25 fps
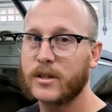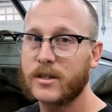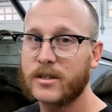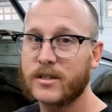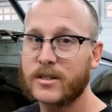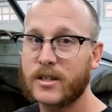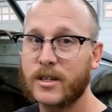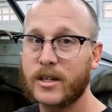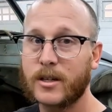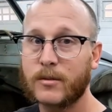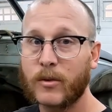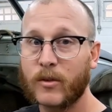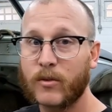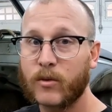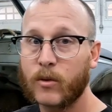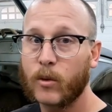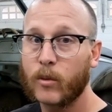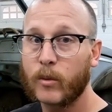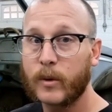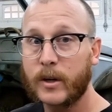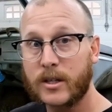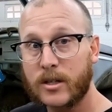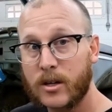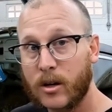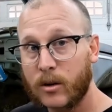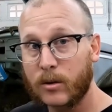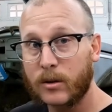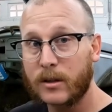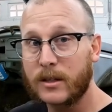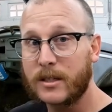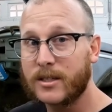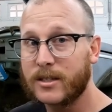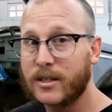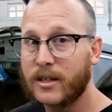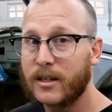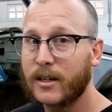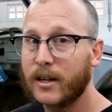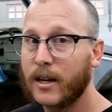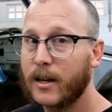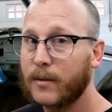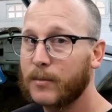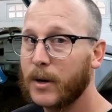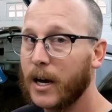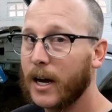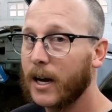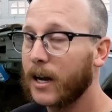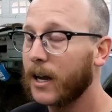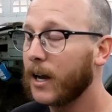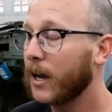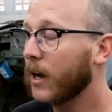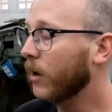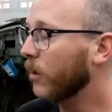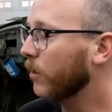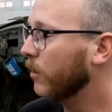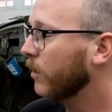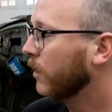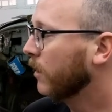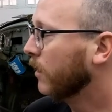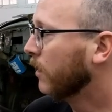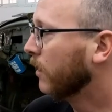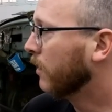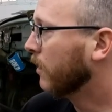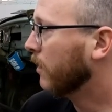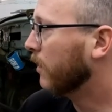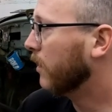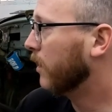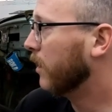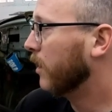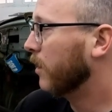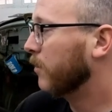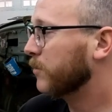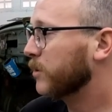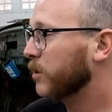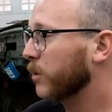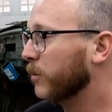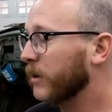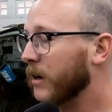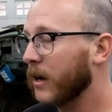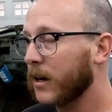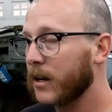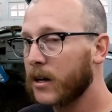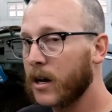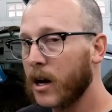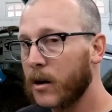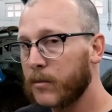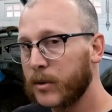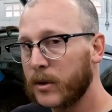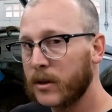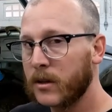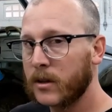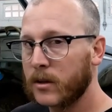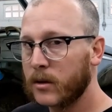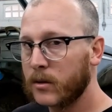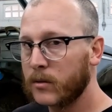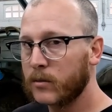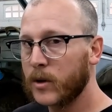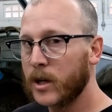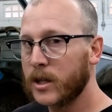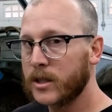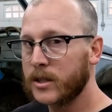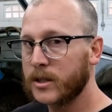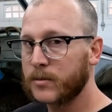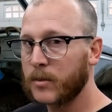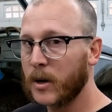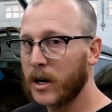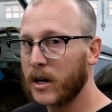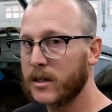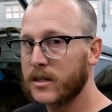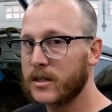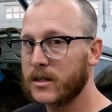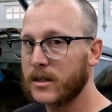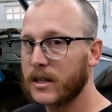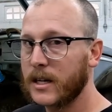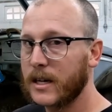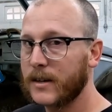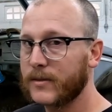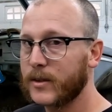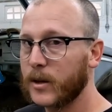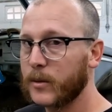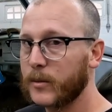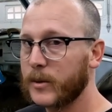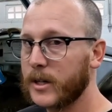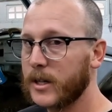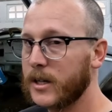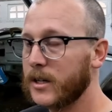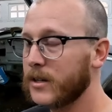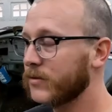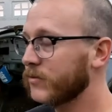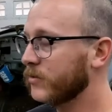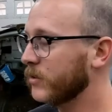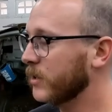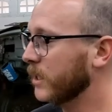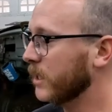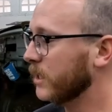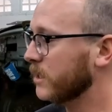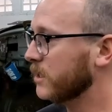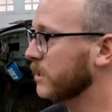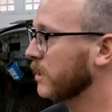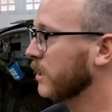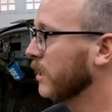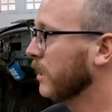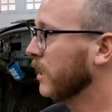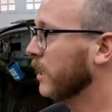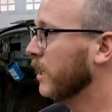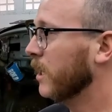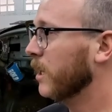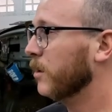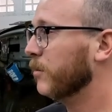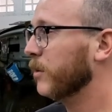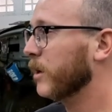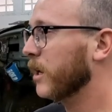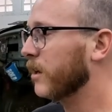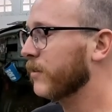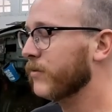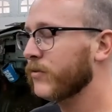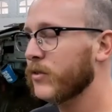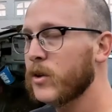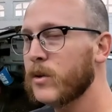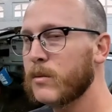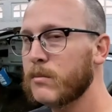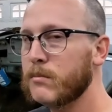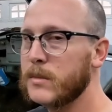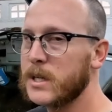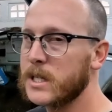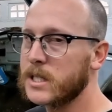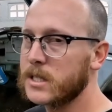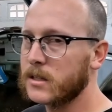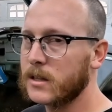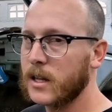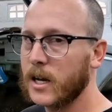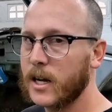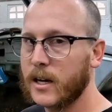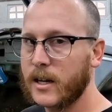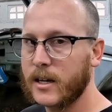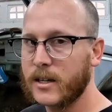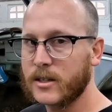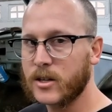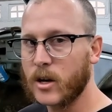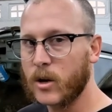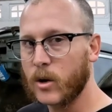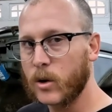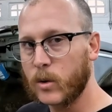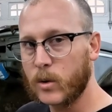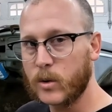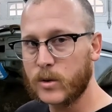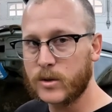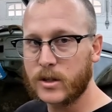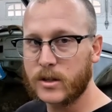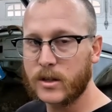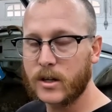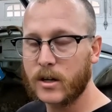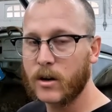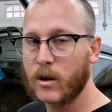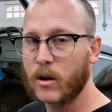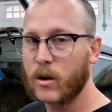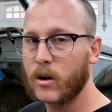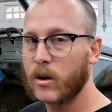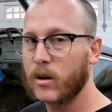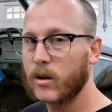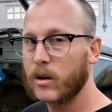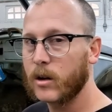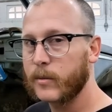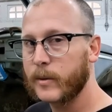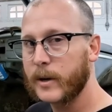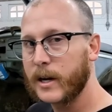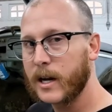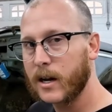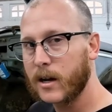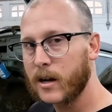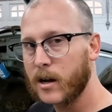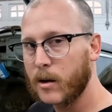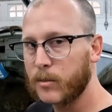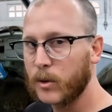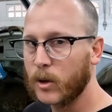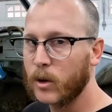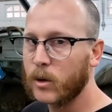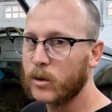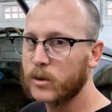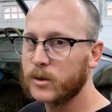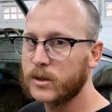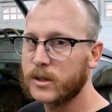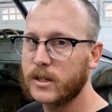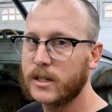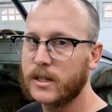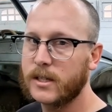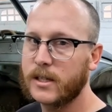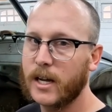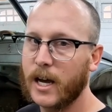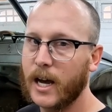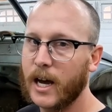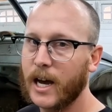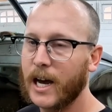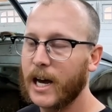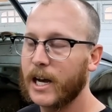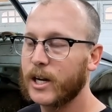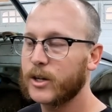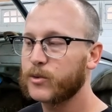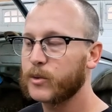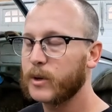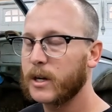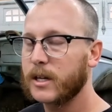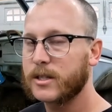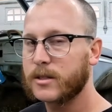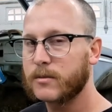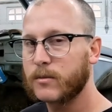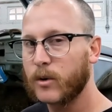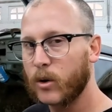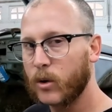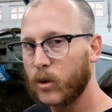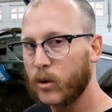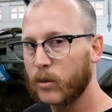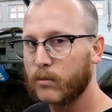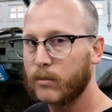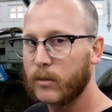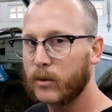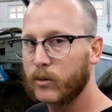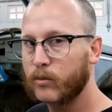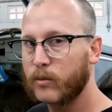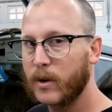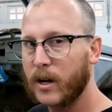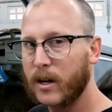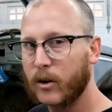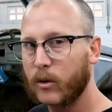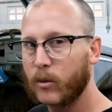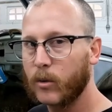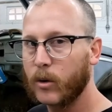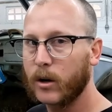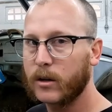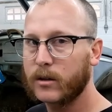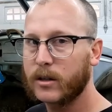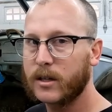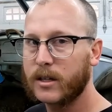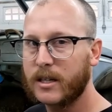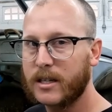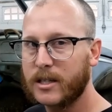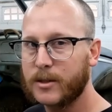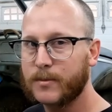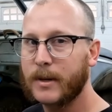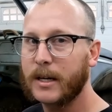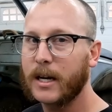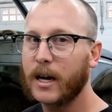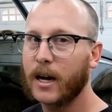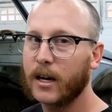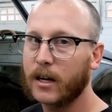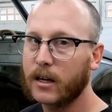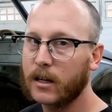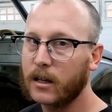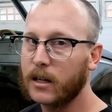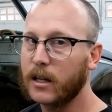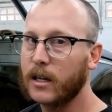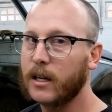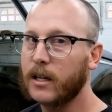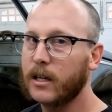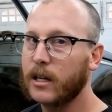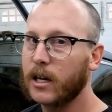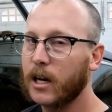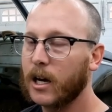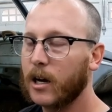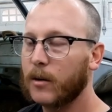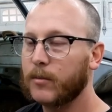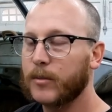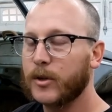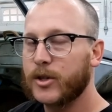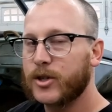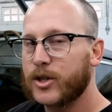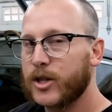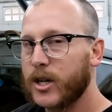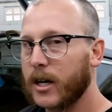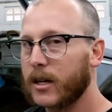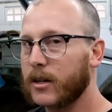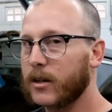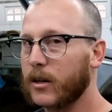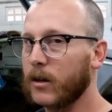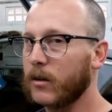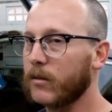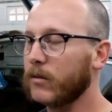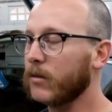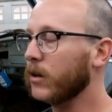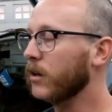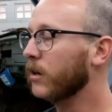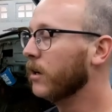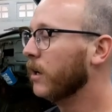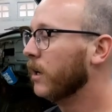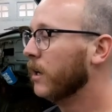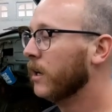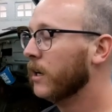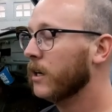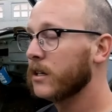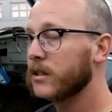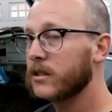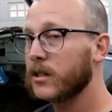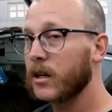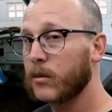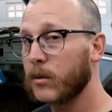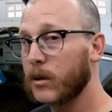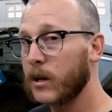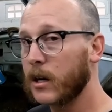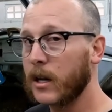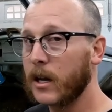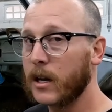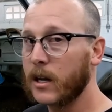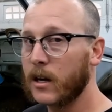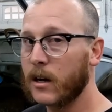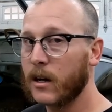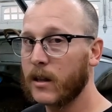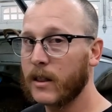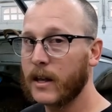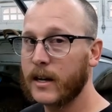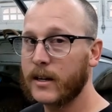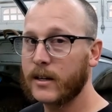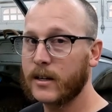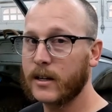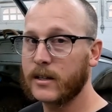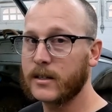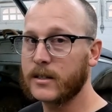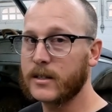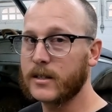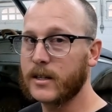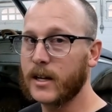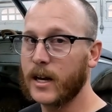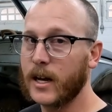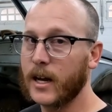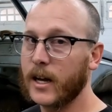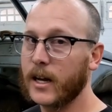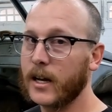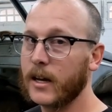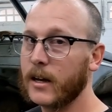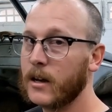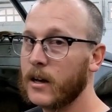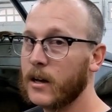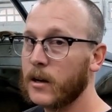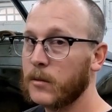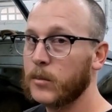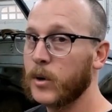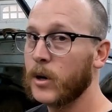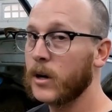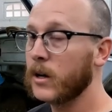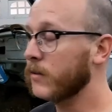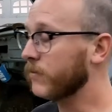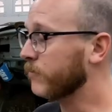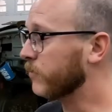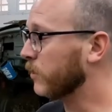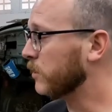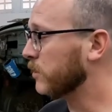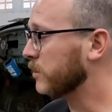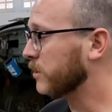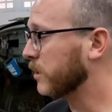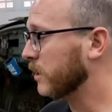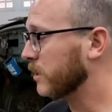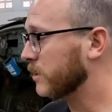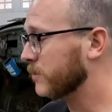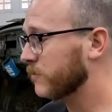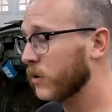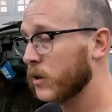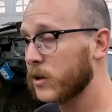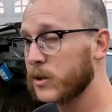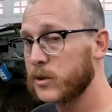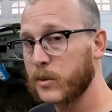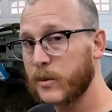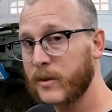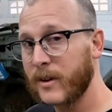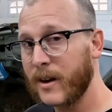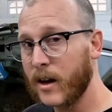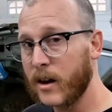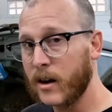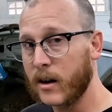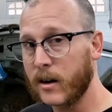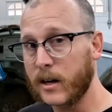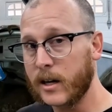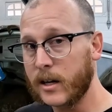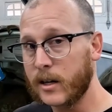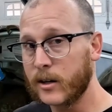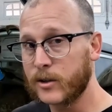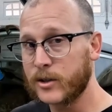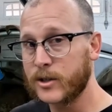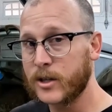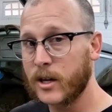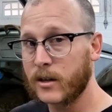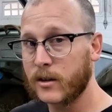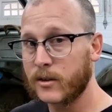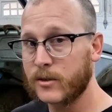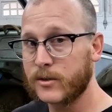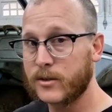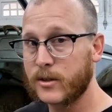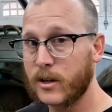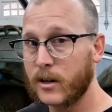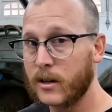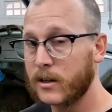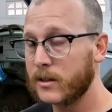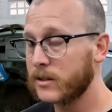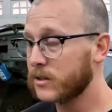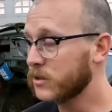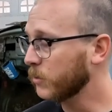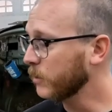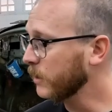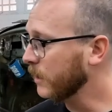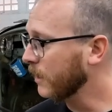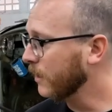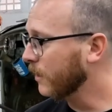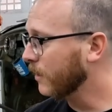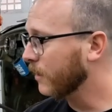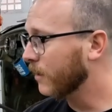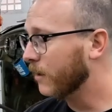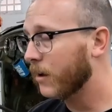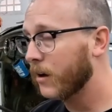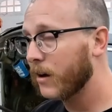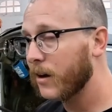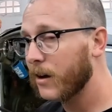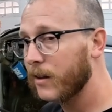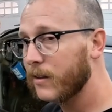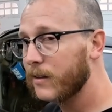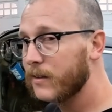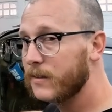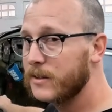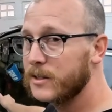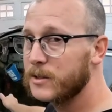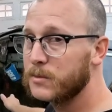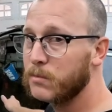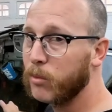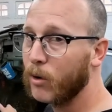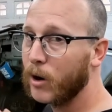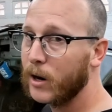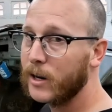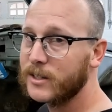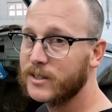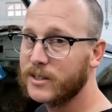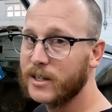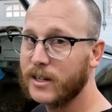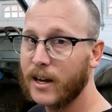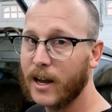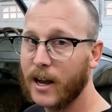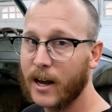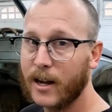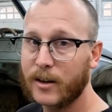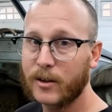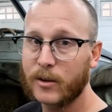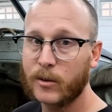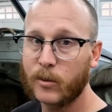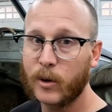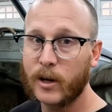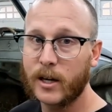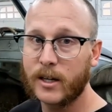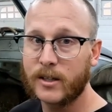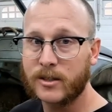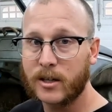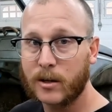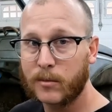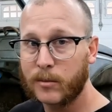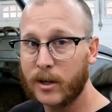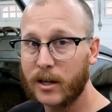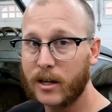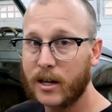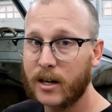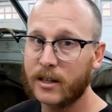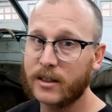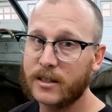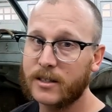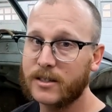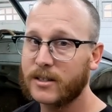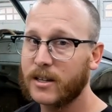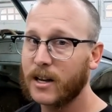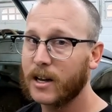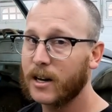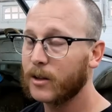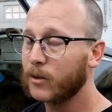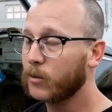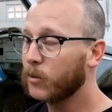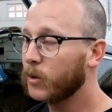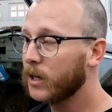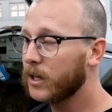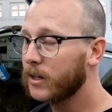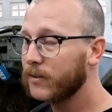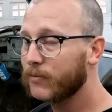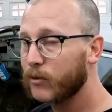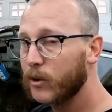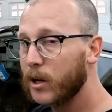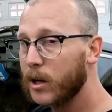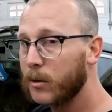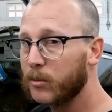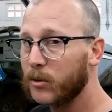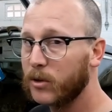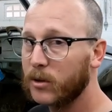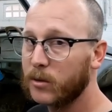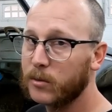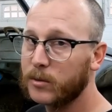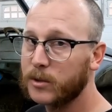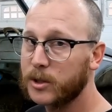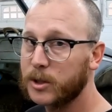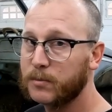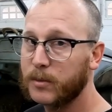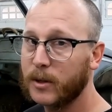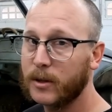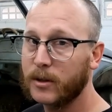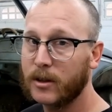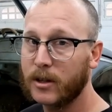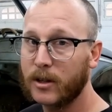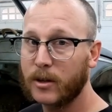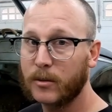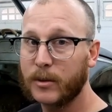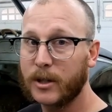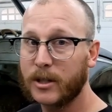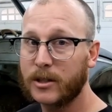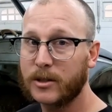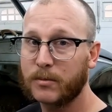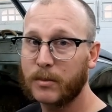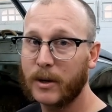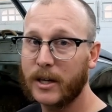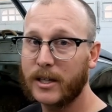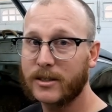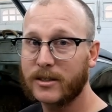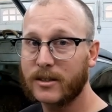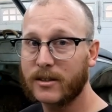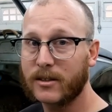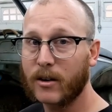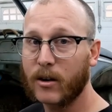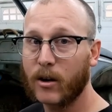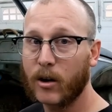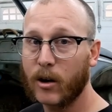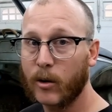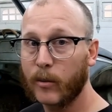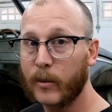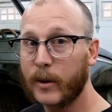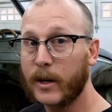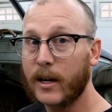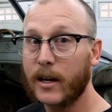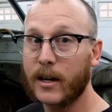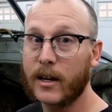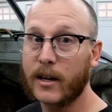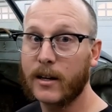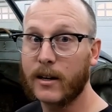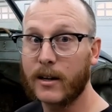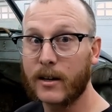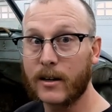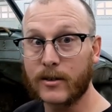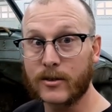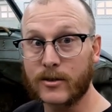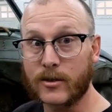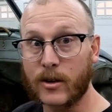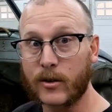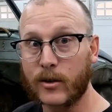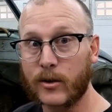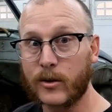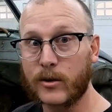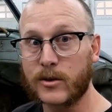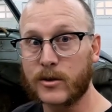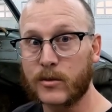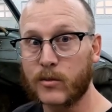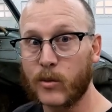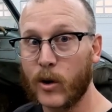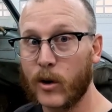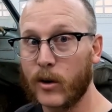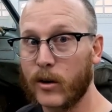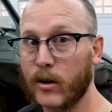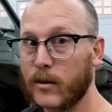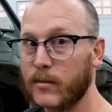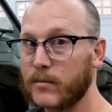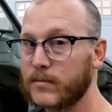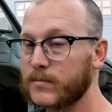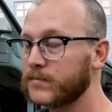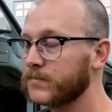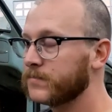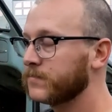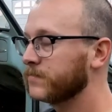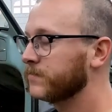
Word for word: on this thing before we totally send it back out. Um, so we got a couple little rust spots left that we need to fix then we got a few miscellaneous holes in the car. Like we got a couple holes in the dash. We got some old metal work that needs to be kind of cleaned up and checked over. So we're gonna get all that done today. But first things first, we got our heater channels done so we can get all of this bracing out of the way. So I'm gonna cut this out of the way, free up a little, little bit of space in the car. We can get in here and start doing some work.